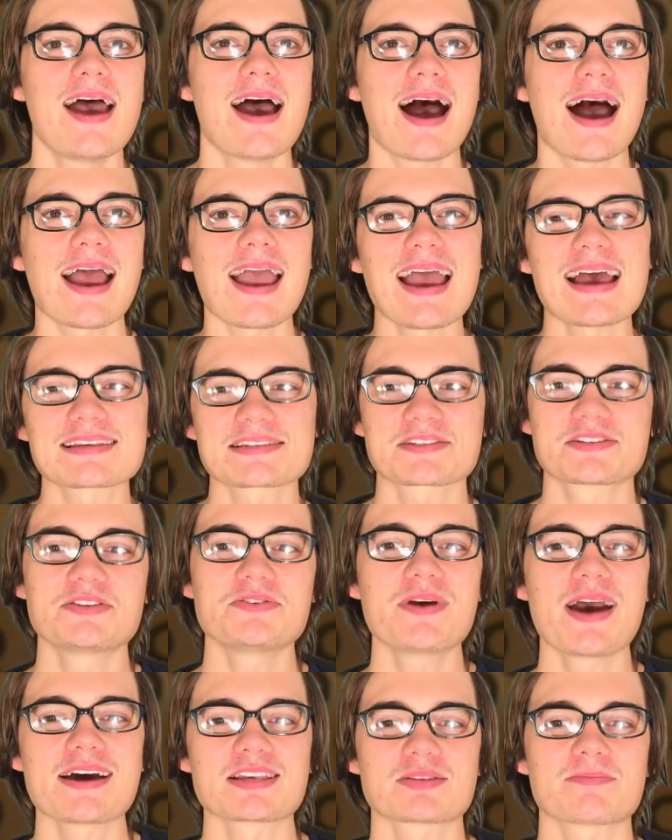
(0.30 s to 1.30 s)
I asked
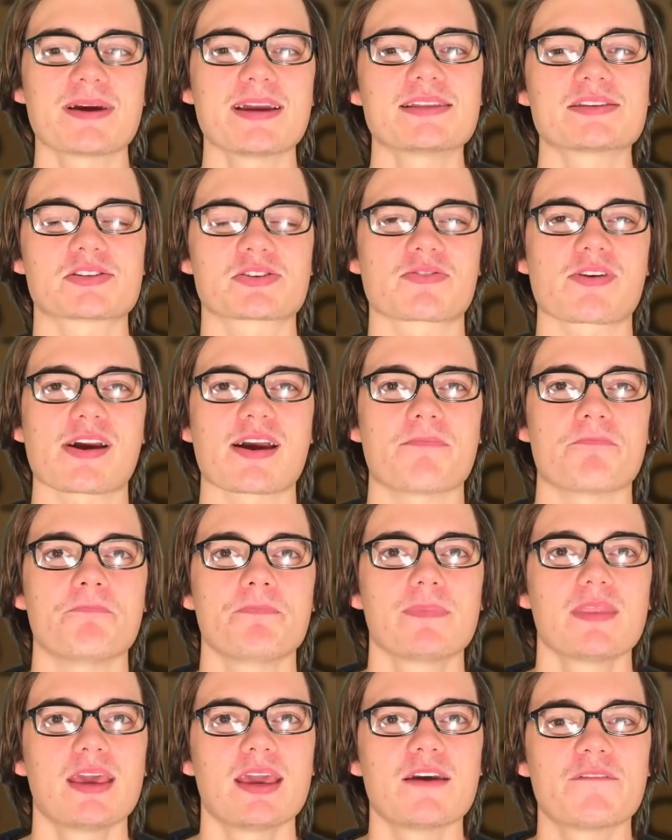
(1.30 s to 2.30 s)
you guys on my Instagram
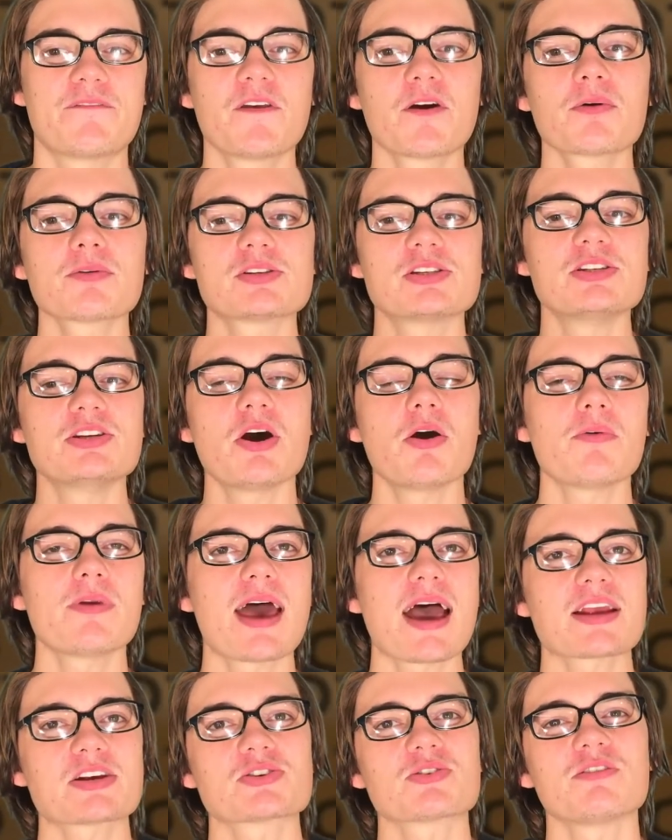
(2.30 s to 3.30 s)
if there was no
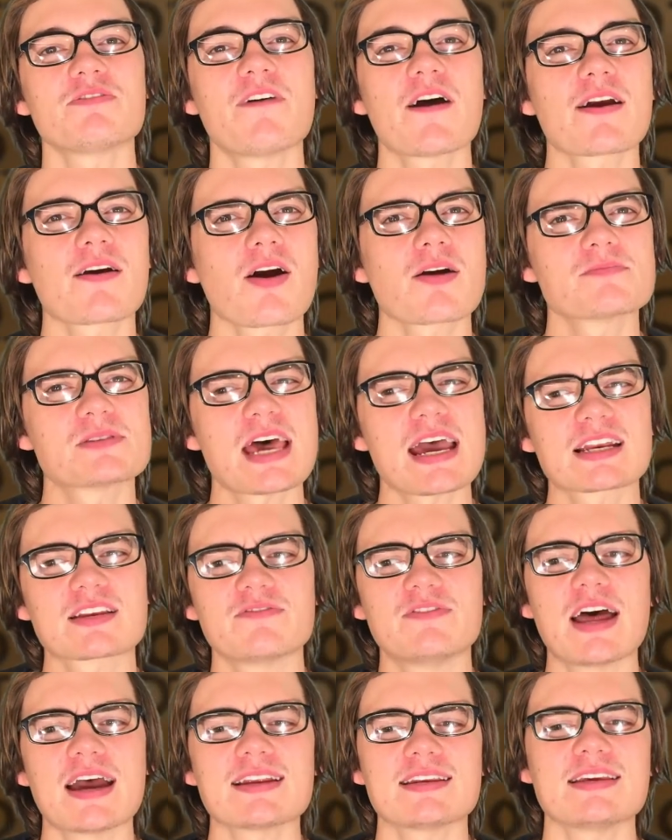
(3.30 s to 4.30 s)
National Firearms Act
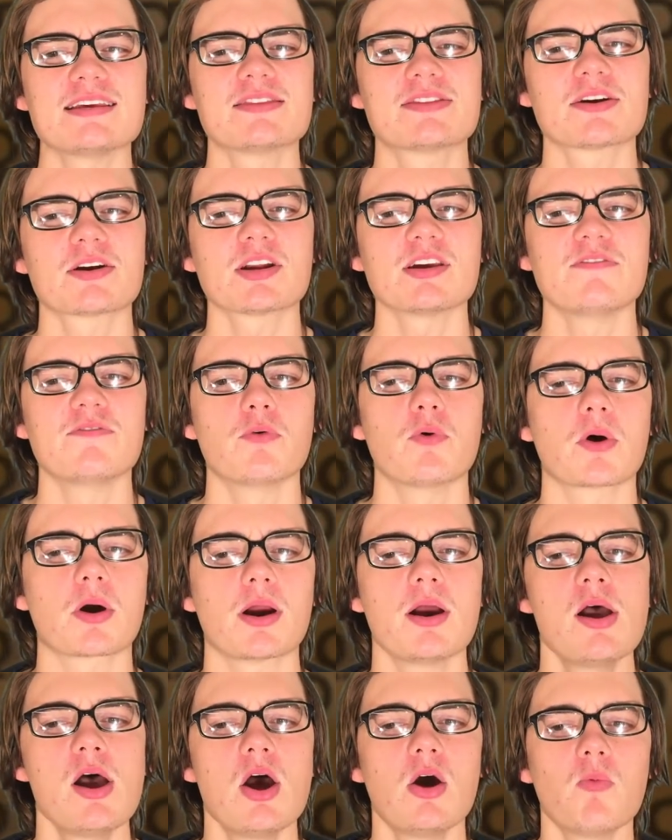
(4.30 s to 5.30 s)
of
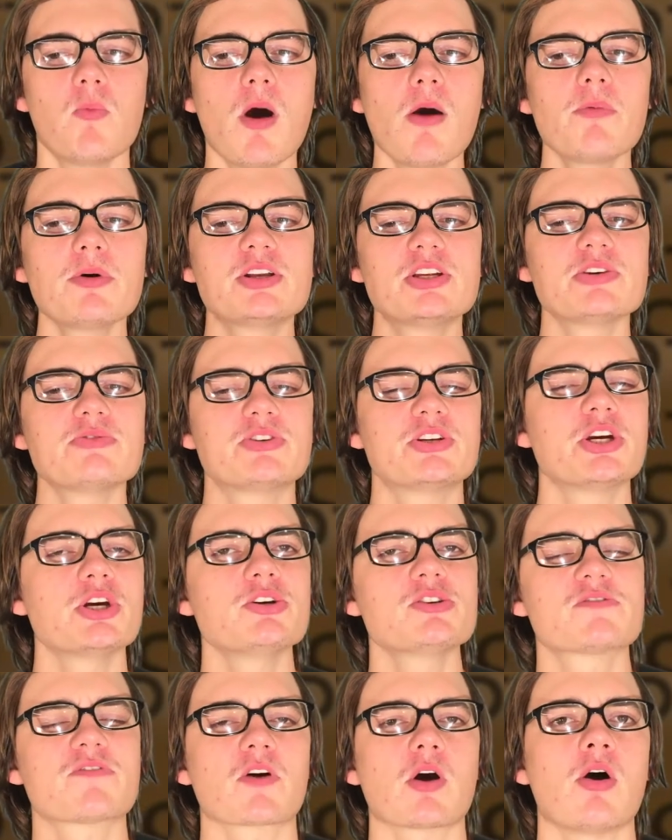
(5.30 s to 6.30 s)
1934, what would you
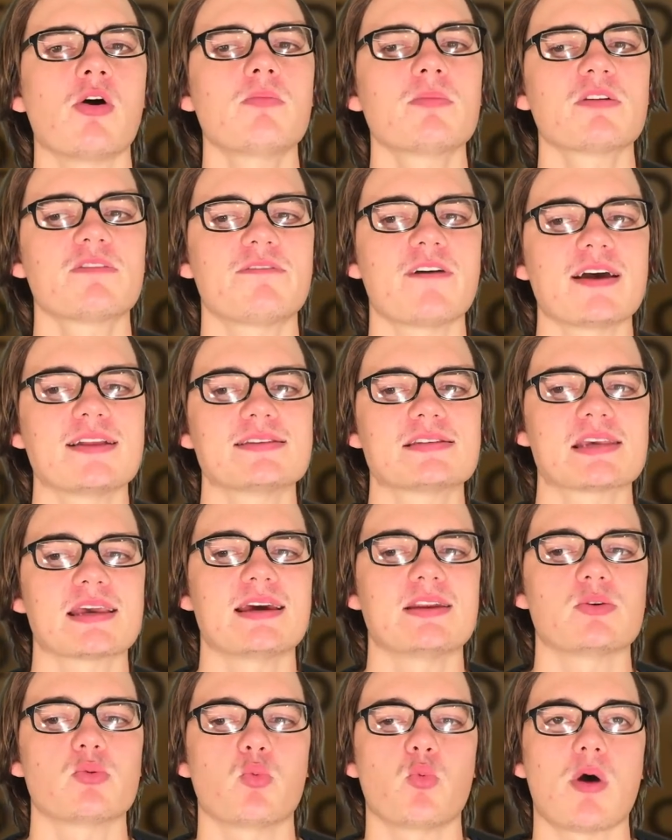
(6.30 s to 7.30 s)
choose for home defense
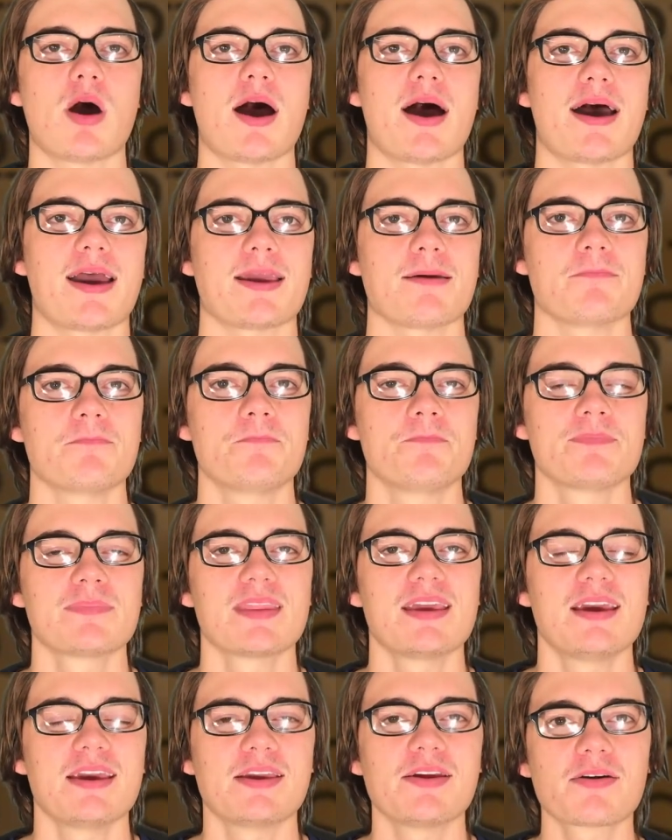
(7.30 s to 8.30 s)
and why?
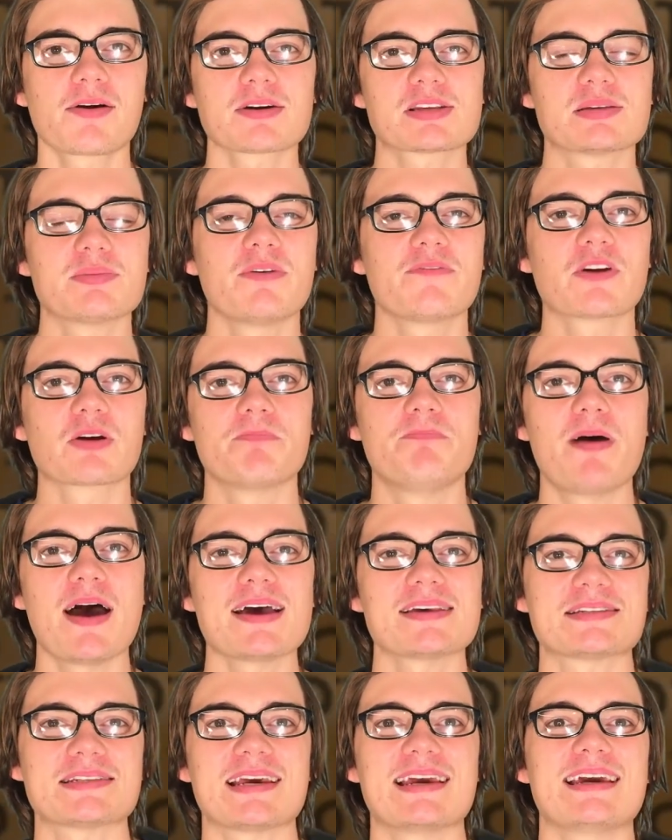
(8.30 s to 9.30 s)
Here are some of your
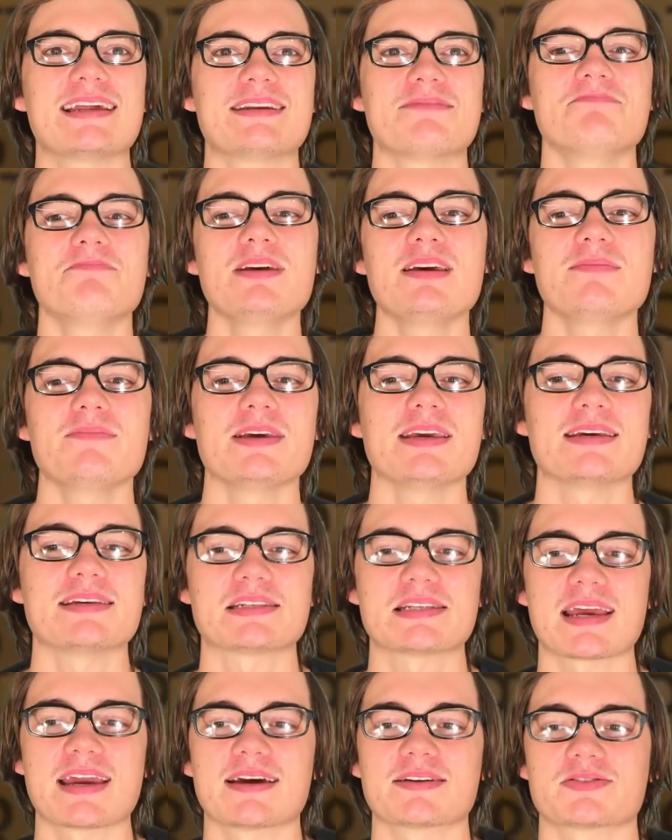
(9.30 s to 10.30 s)
best and
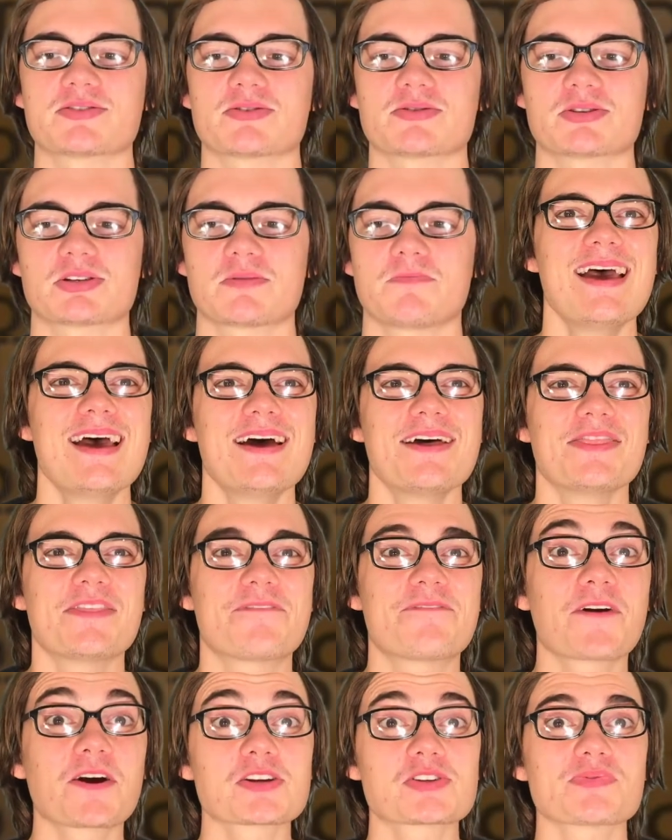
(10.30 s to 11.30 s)
memeiest answers. The
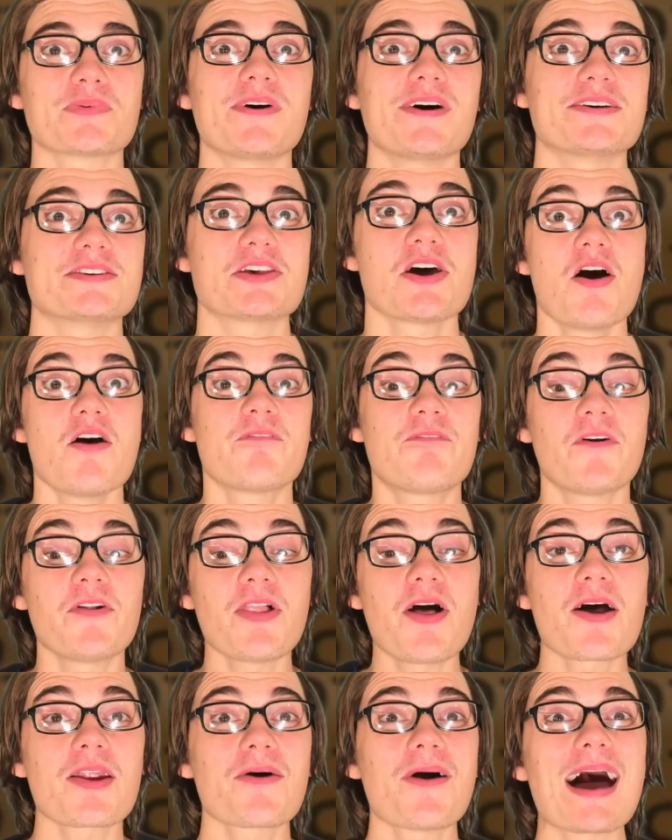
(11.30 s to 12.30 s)
first was full
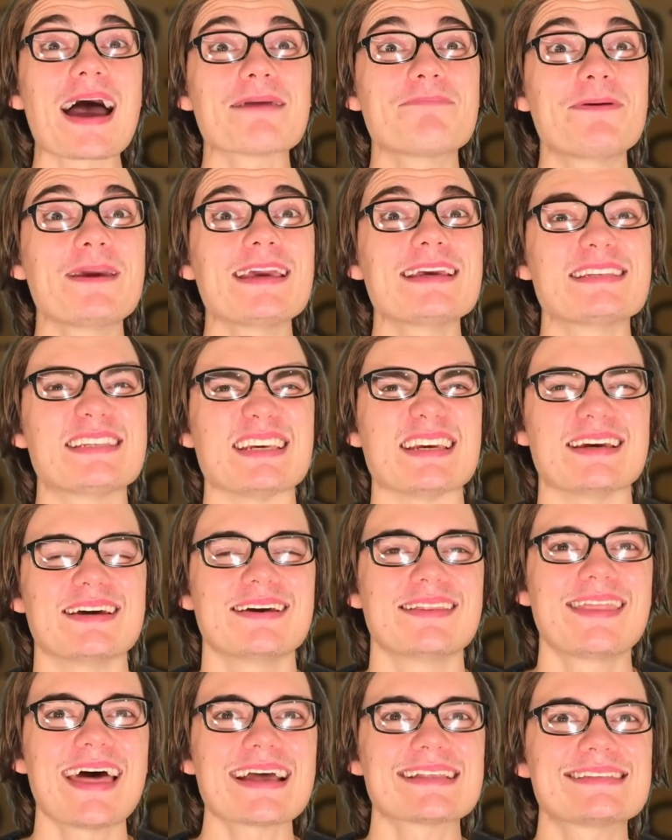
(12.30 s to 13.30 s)
auto high peasy.
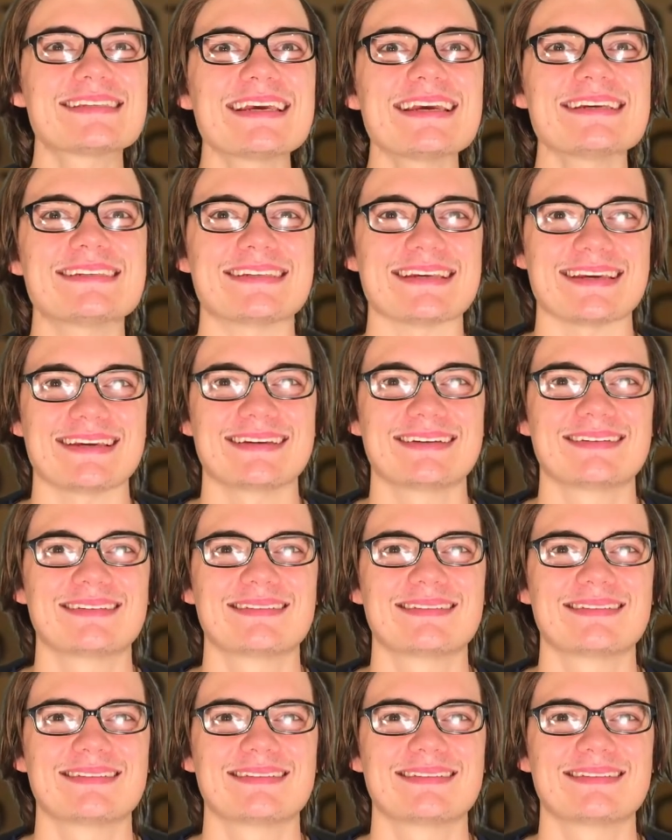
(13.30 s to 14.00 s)
That's easy.